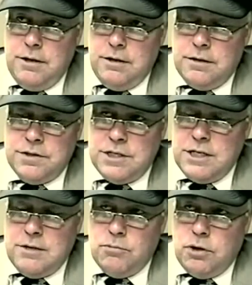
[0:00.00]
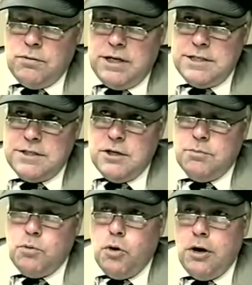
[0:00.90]
Because they get more rights, they're
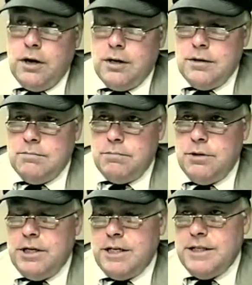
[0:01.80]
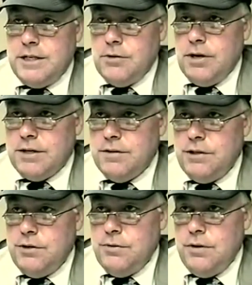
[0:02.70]
more politically correct than
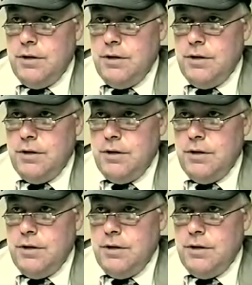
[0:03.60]
you.